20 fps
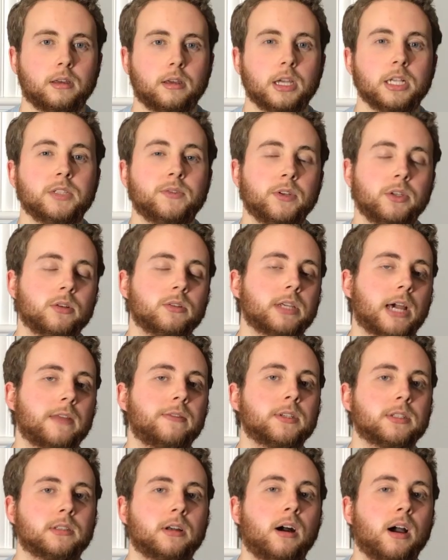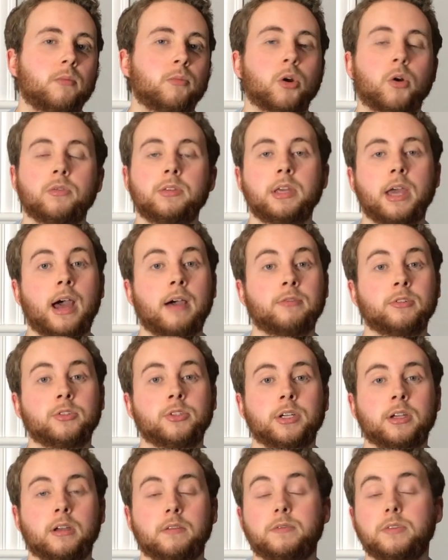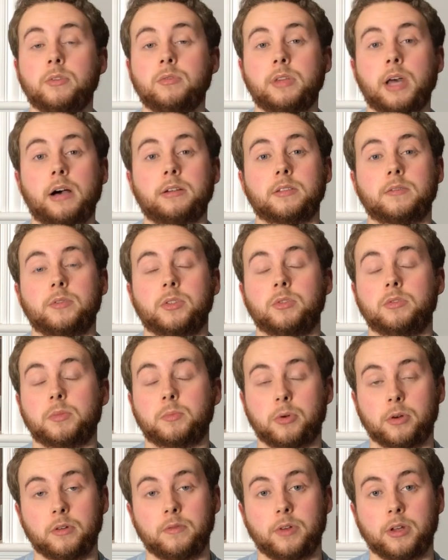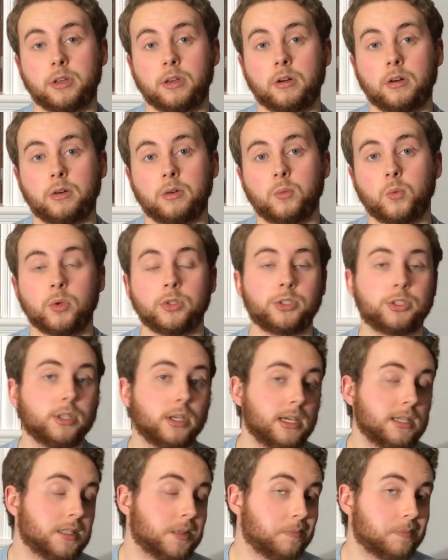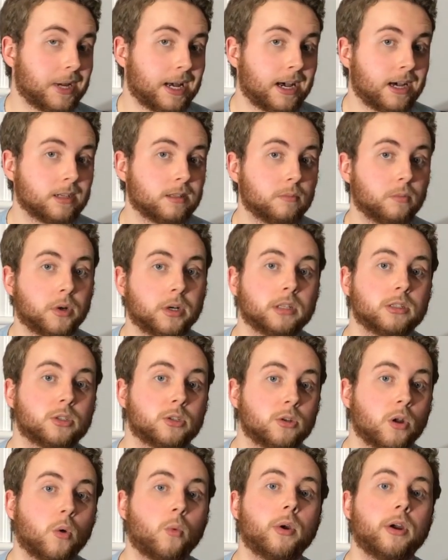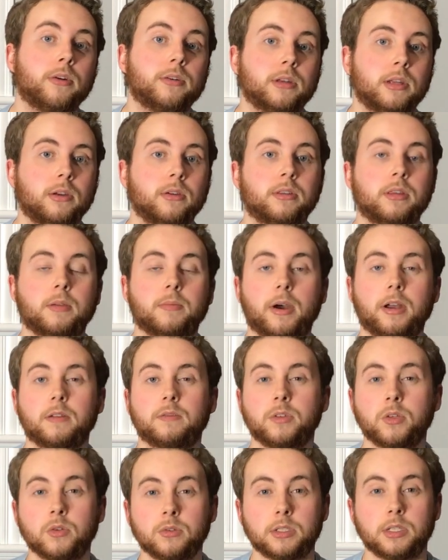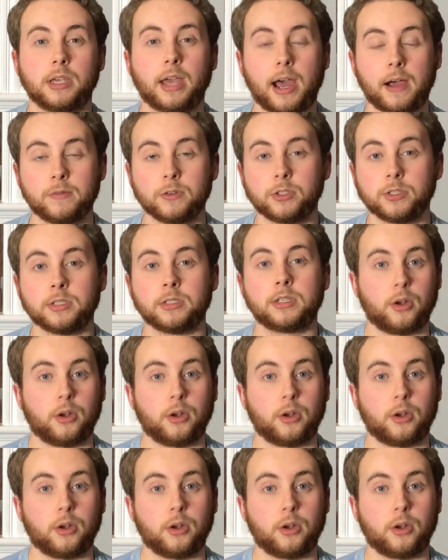His videos at this time were only averaging a few thousand views per video, which isn't bad, but it's nowhere near the amount of views he averages